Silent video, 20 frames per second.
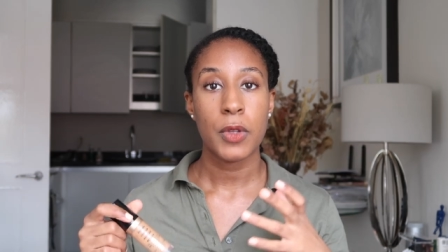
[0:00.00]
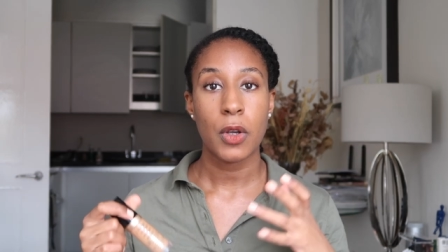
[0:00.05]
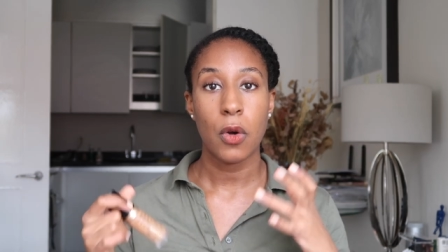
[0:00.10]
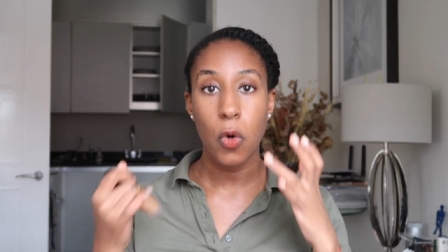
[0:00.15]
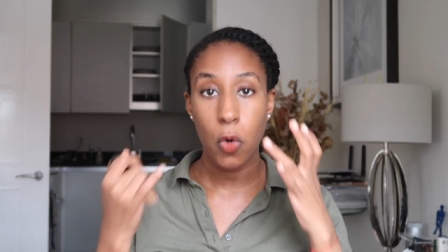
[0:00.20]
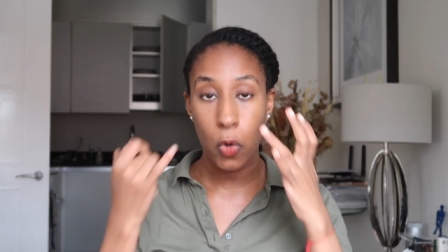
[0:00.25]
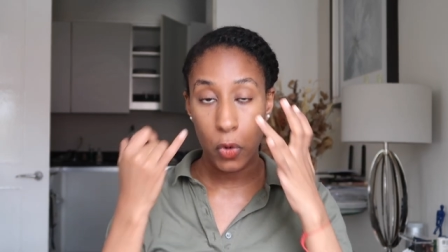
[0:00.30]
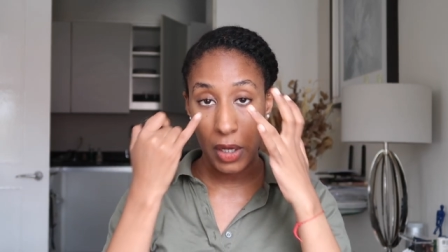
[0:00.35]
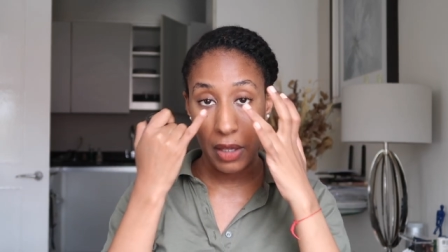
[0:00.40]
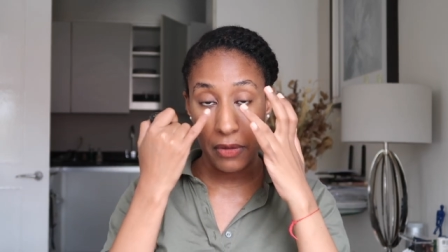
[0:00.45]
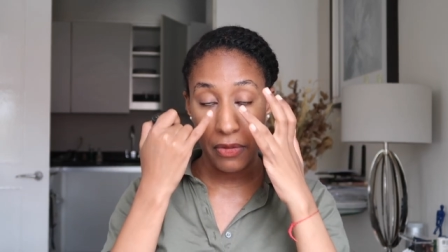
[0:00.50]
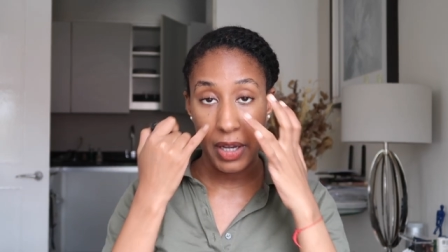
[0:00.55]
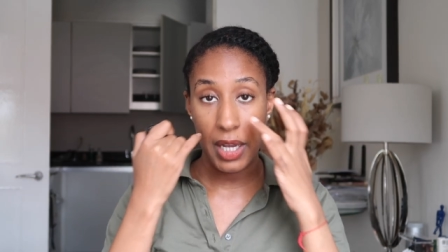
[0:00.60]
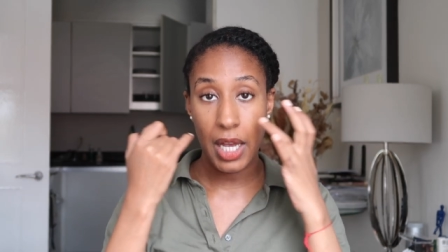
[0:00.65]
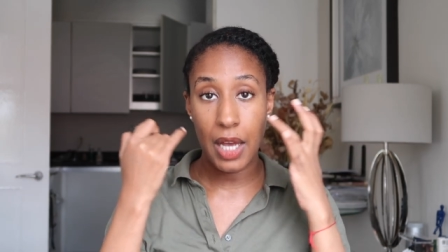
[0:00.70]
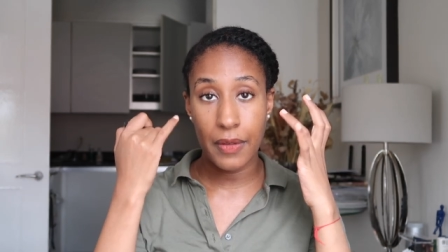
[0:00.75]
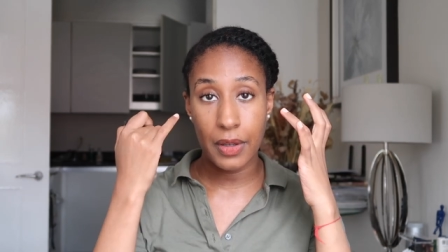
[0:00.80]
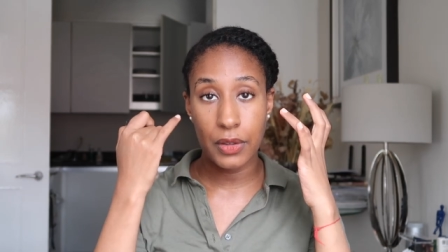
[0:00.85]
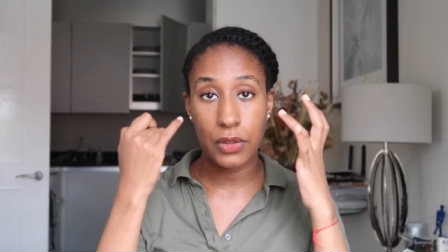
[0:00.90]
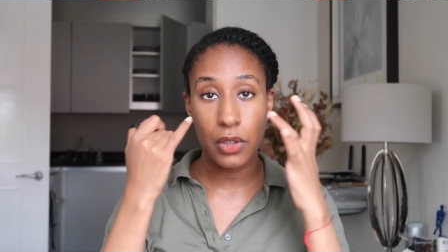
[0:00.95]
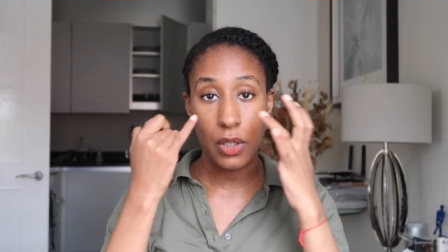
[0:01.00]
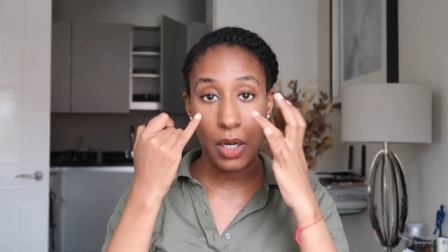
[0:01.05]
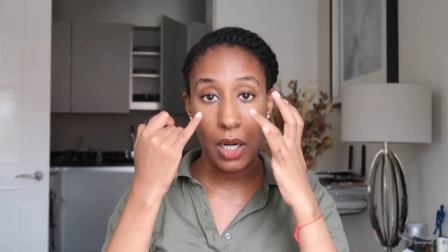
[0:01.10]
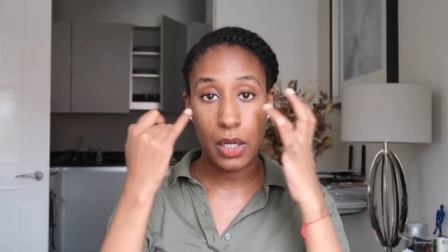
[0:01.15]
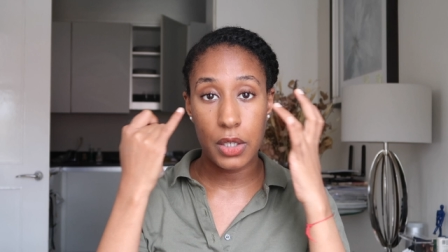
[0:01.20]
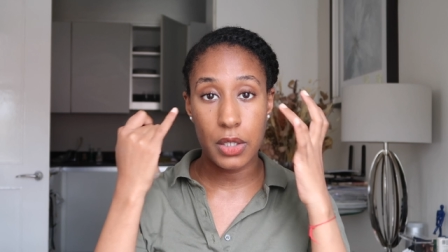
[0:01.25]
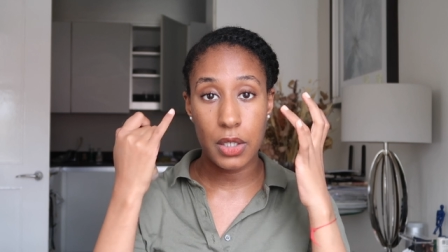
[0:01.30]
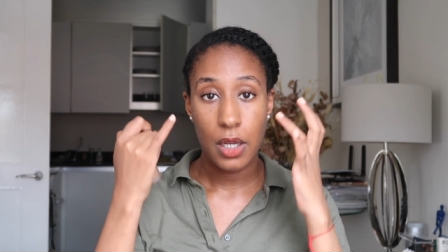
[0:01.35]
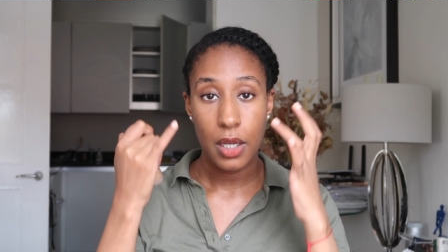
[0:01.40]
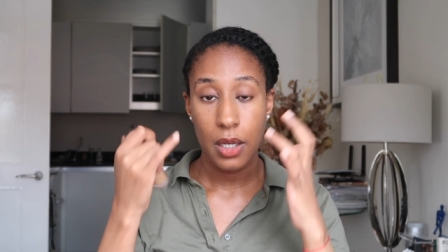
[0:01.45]
or if I have under
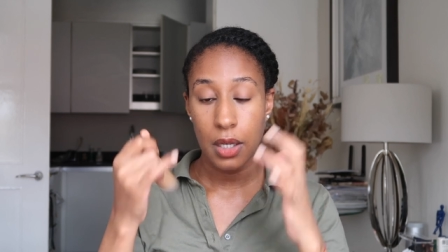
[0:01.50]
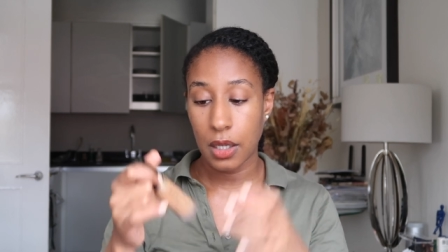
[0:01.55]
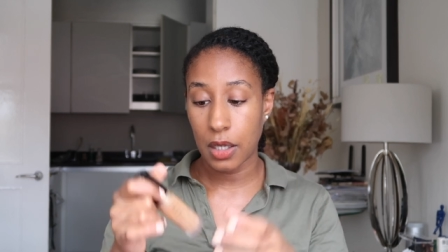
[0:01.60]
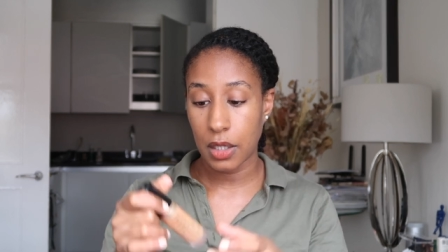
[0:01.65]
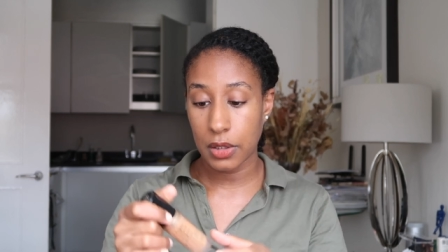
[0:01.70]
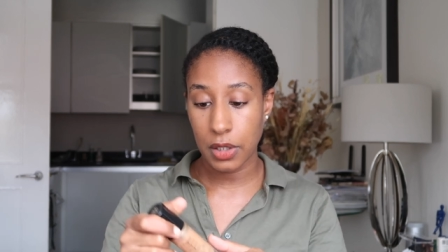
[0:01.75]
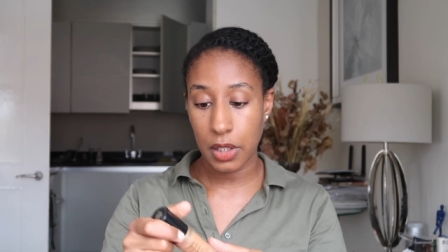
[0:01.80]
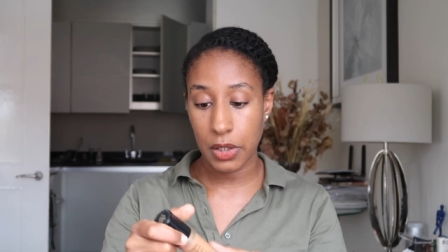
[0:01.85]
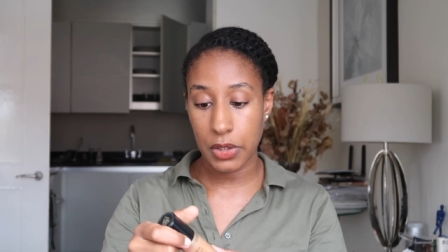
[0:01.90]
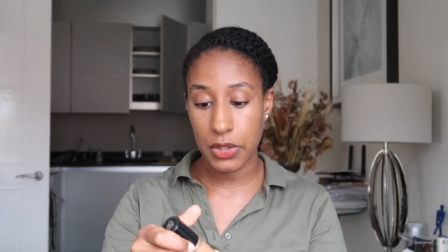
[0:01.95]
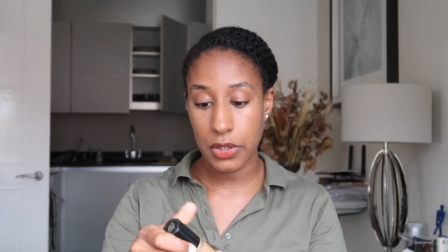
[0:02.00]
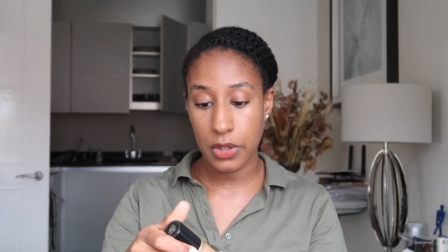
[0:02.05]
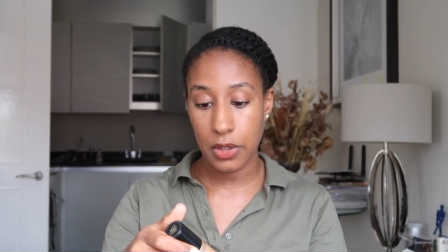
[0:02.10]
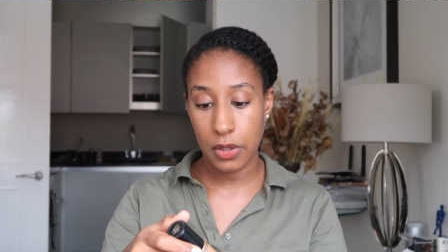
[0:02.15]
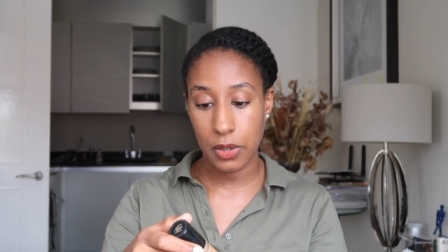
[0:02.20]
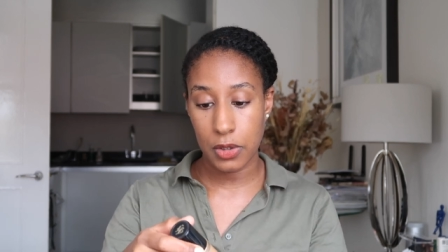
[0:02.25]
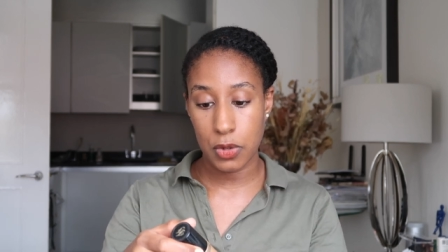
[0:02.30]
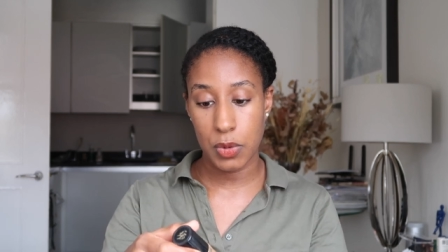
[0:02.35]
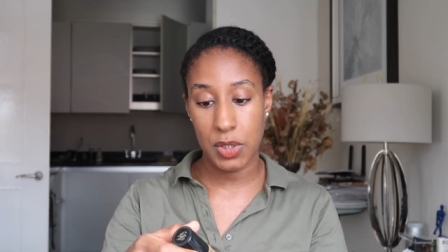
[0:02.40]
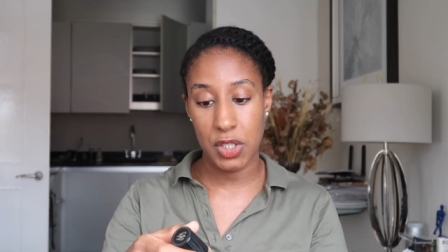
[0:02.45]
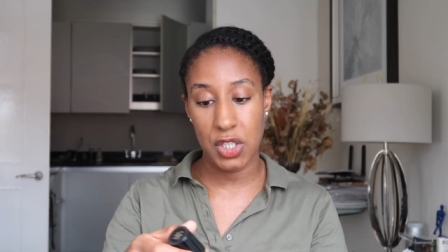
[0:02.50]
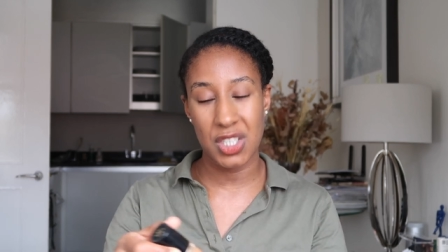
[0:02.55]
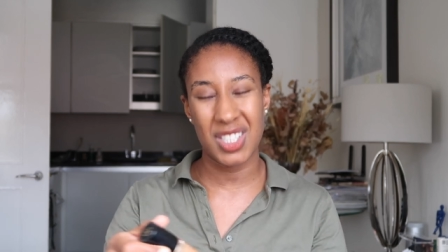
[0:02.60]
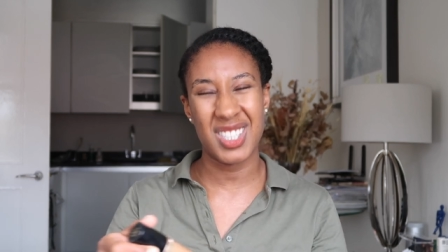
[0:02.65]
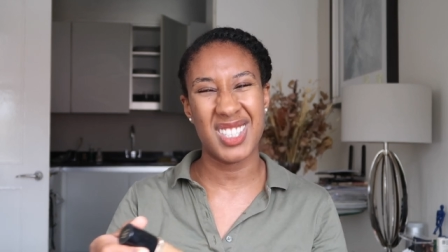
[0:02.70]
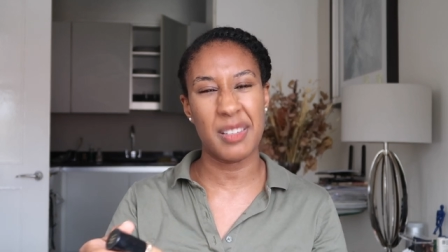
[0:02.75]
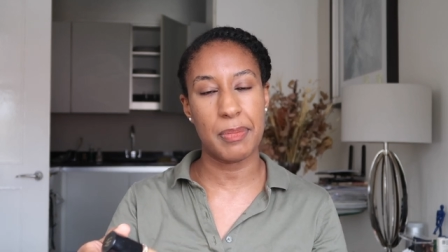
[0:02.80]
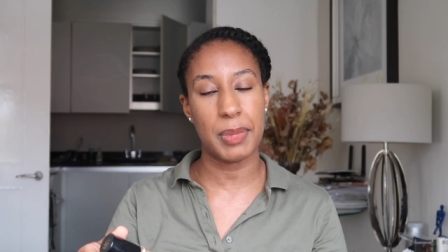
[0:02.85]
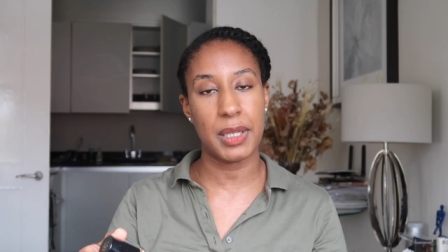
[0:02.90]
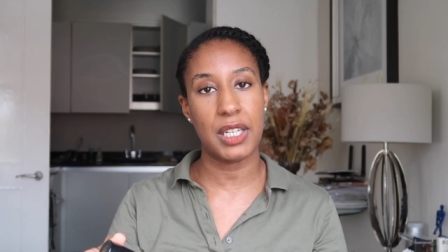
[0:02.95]
eye dark circles, which
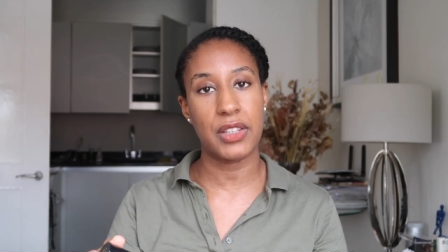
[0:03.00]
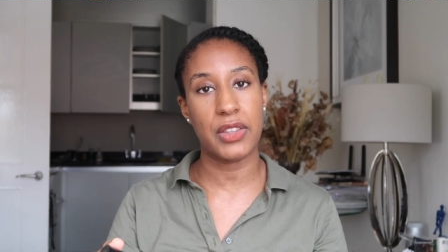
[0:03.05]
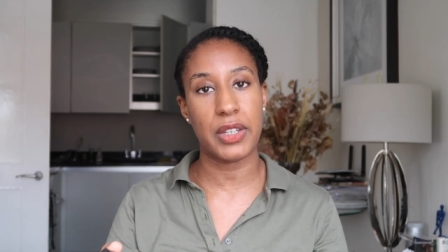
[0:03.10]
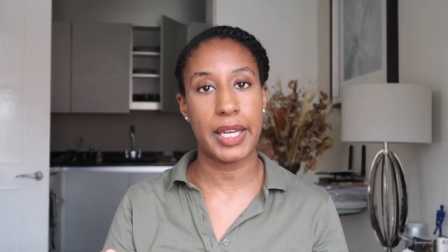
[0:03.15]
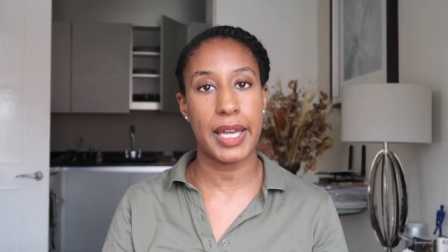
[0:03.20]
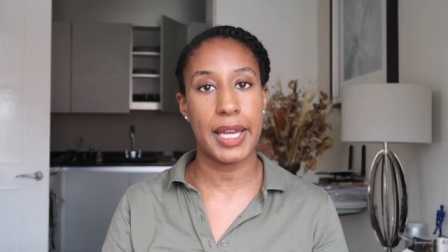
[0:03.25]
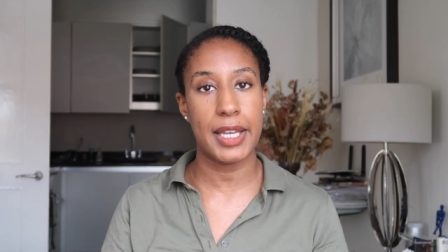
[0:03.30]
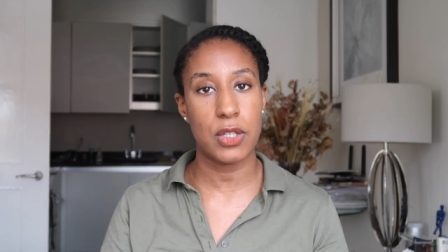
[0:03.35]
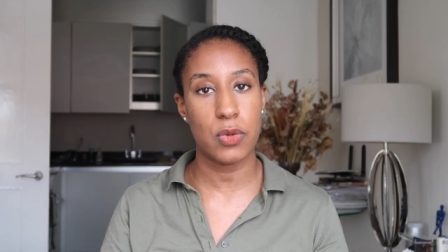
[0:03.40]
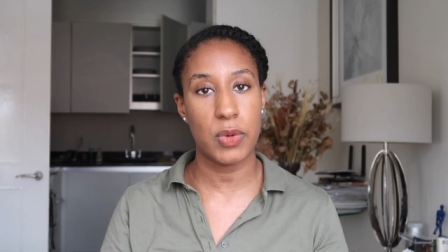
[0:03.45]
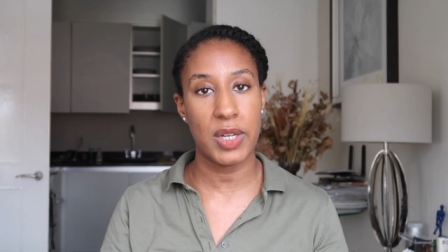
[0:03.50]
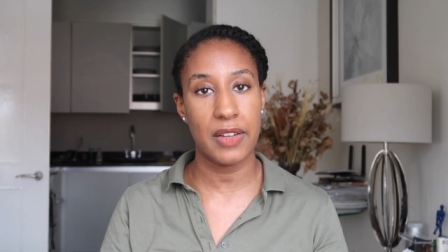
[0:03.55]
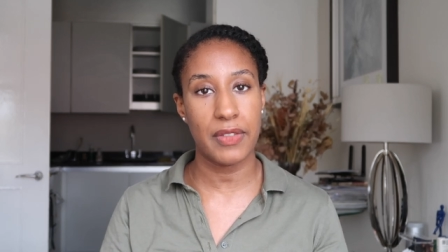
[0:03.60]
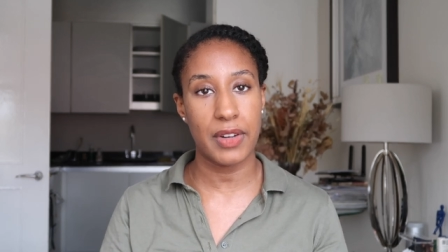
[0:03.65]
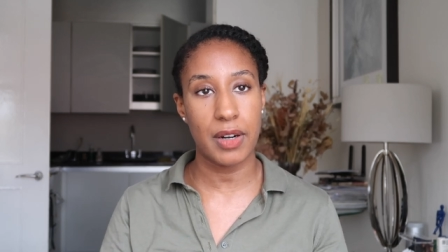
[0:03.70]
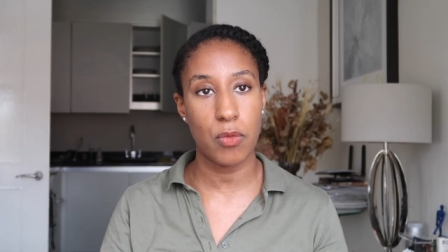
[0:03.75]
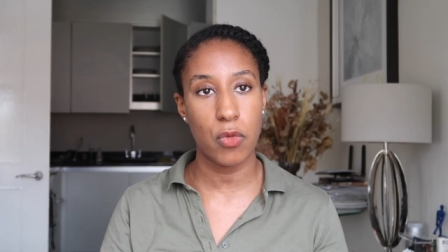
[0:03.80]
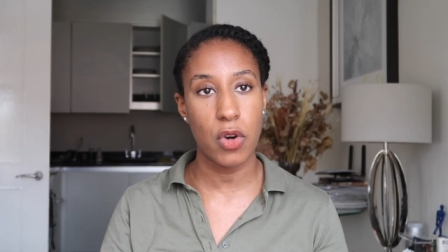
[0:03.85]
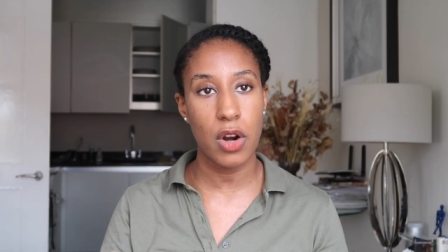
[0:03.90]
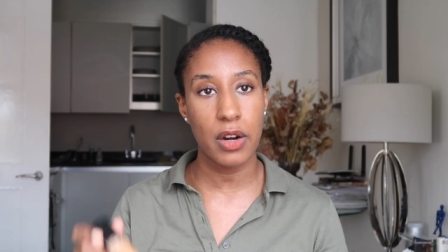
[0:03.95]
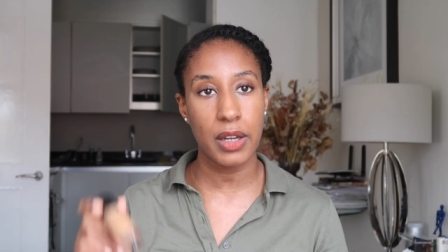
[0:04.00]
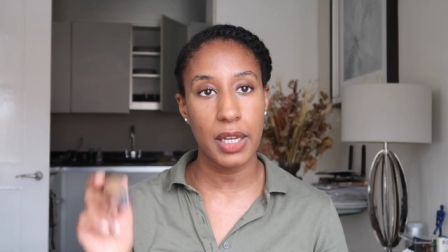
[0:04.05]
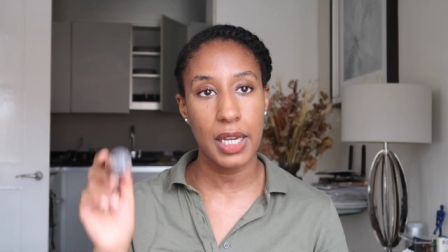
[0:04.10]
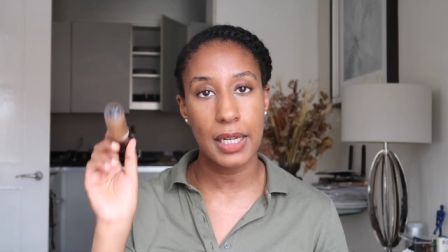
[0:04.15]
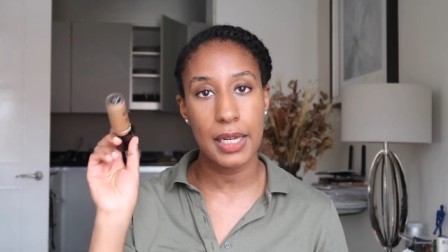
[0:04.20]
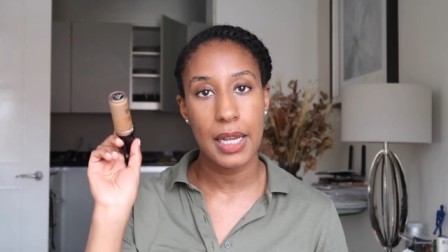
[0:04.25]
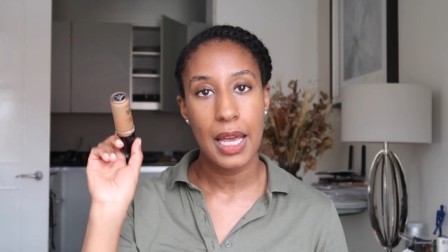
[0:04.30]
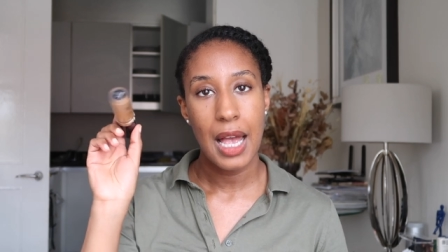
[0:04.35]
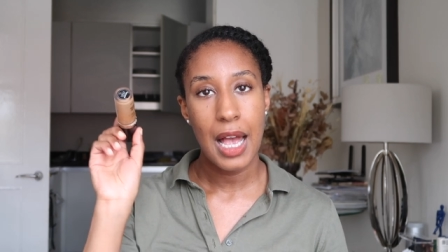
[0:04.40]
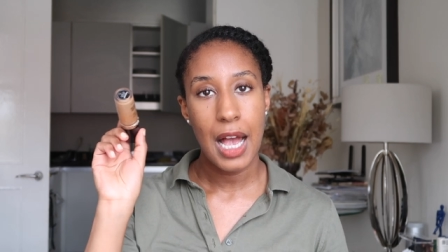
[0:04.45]
is typically the case whenever I'm
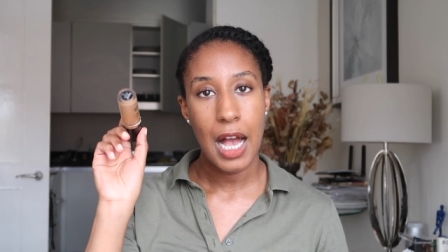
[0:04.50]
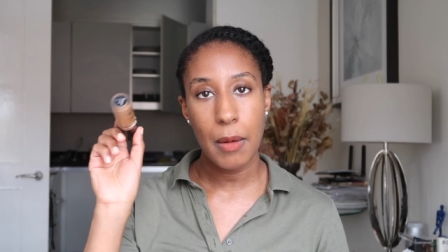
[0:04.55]
working,